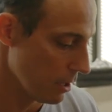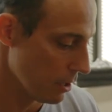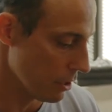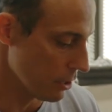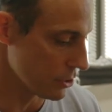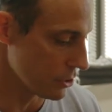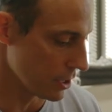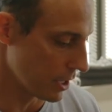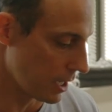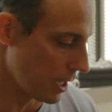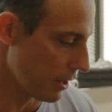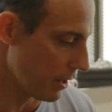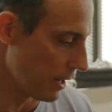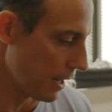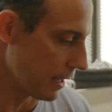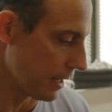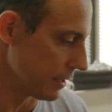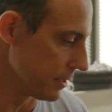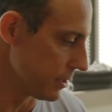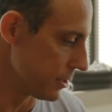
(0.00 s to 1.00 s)
Urgent care
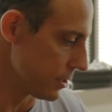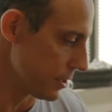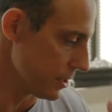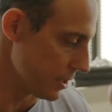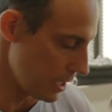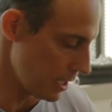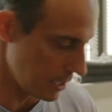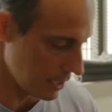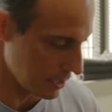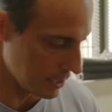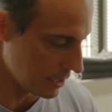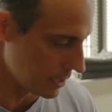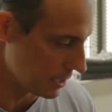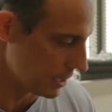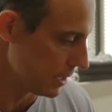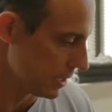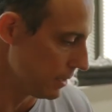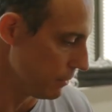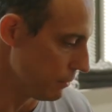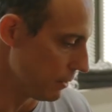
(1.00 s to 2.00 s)
down the street,
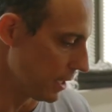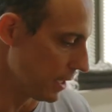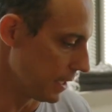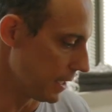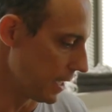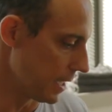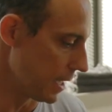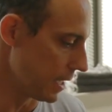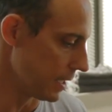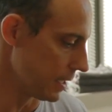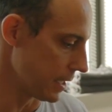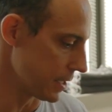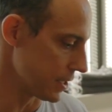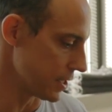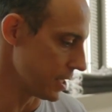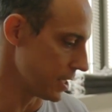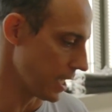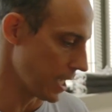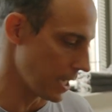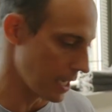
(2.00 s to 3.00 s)
went in there
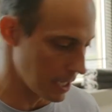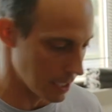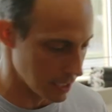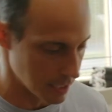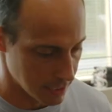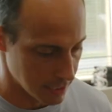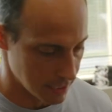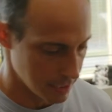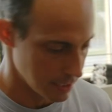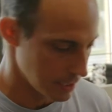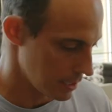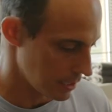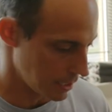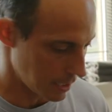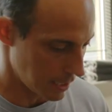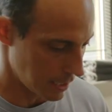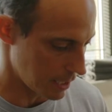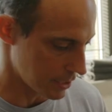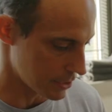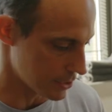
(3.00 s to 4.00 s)
yesterday,
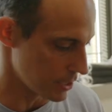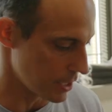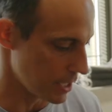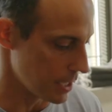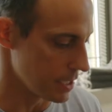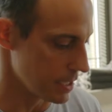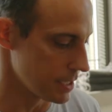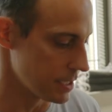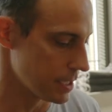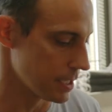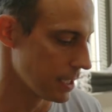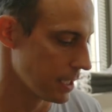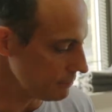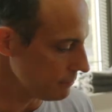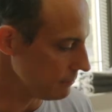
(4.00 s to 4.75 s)
got x-rays,